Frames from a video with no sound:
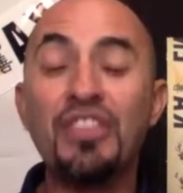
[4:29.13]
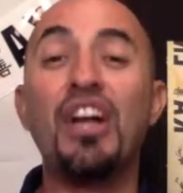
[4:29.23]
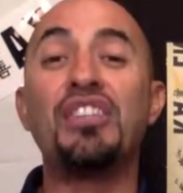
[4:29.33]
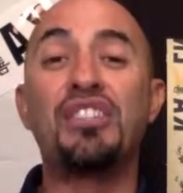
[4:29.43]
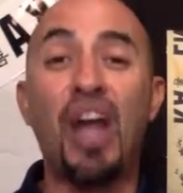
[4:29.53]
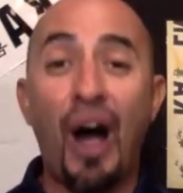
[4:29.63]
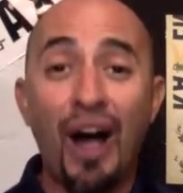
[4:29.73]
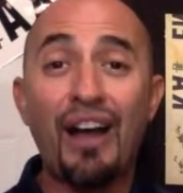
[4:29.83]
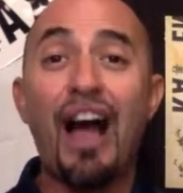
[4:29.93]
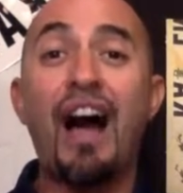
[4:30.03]
The
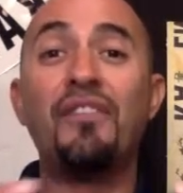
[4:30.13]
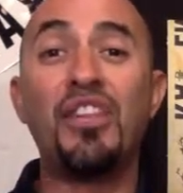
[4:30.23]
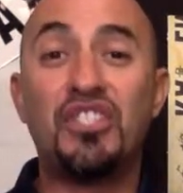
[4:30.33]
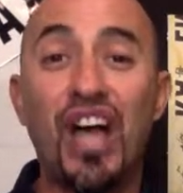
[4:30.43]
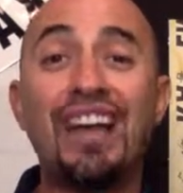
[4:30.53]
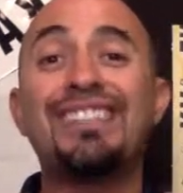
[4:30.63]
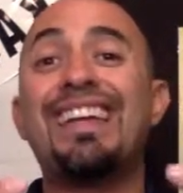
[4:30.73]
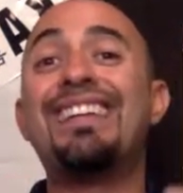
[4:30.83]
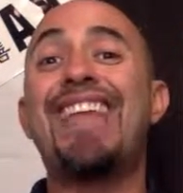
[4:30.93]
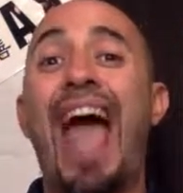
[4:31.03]
tongue of the
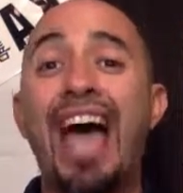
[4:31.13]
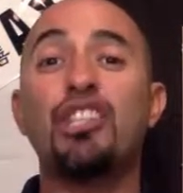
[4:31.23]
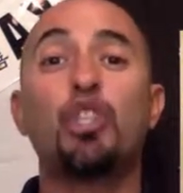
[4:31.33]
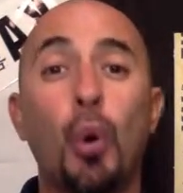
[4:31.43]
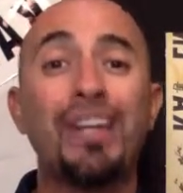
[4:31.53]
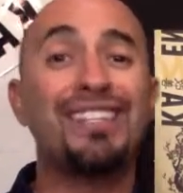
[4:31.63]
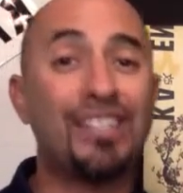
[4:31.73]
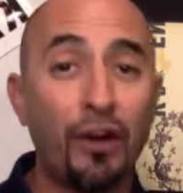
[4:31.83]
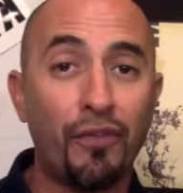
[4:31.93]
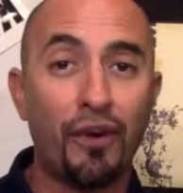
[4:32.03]
just is as choice
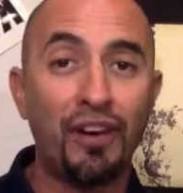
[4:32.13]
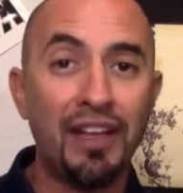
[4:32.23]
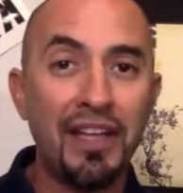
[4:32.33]
silver.